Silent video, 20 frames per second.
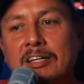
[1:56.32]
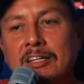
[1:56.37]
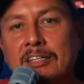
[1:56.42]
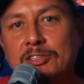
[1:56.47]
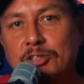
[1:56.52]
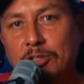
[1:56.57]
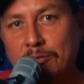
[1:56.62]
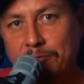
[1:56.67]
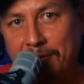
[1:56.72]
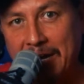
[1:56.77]

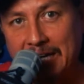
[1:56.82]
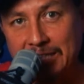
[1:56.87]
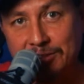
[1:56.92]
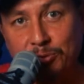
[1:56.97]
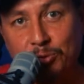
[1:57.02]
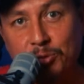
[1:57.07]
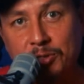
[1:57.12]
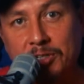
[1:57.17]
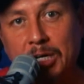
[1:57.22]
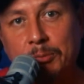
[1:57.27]
So fast
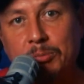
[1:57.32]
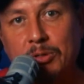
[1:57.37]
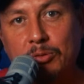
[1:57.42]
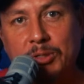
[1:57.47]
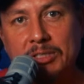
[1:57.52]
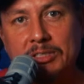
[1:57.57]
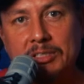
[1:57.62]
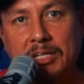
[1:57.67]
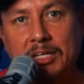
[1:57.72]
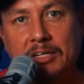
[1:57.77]
forward a couple of
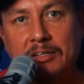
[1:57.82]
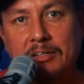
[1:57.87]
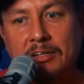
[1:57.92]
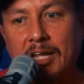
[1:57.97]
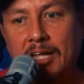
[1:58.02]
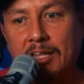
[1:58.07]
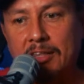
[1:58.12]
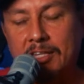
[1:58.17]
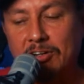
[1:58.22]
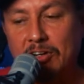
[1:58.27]
weeks later,
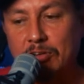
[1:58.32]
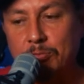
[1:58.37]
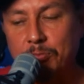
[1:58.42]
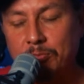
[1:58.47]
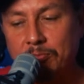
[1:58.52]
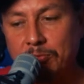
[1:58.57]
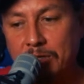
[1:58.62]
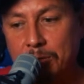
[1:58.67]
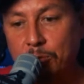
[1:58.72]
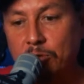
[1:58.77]
and they
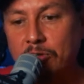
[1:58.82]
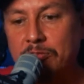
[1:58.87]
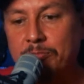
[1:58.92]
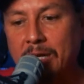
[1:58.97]
removed